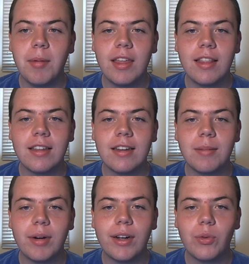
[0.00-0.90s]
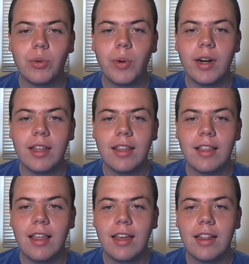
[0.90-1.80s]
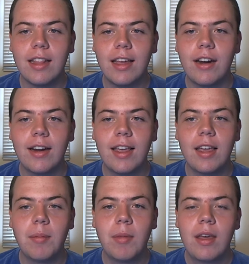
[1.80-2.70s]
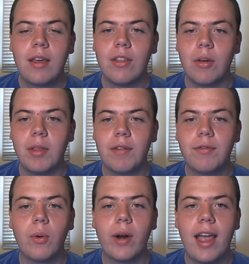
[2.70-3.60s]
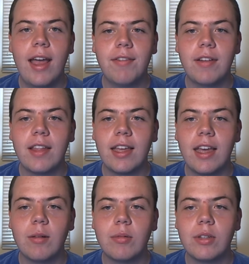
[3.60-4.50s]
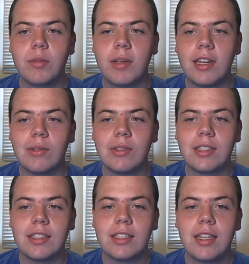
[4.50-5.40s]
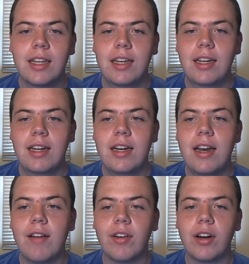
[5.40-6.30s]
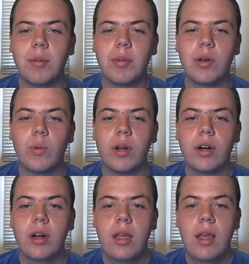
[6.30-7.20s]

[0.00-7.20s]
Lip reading: I think the Browns were winning this thing in the entire game. So, the 4.5 on that Cowboys pick was just never going to be a winner.